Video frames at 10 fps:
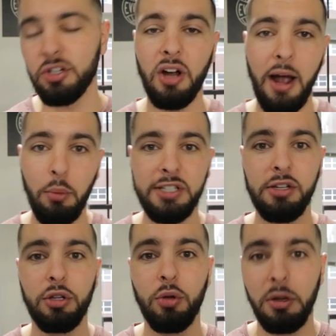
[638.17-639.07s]
or I would
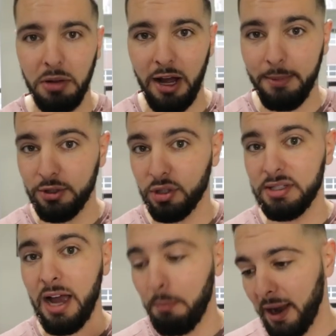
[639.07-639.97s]
start doing plyometrics
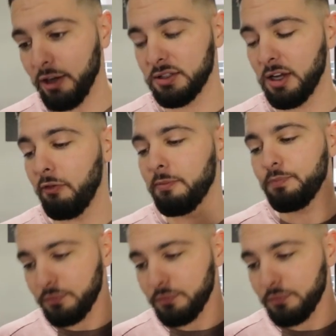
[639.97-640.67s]
now by yourself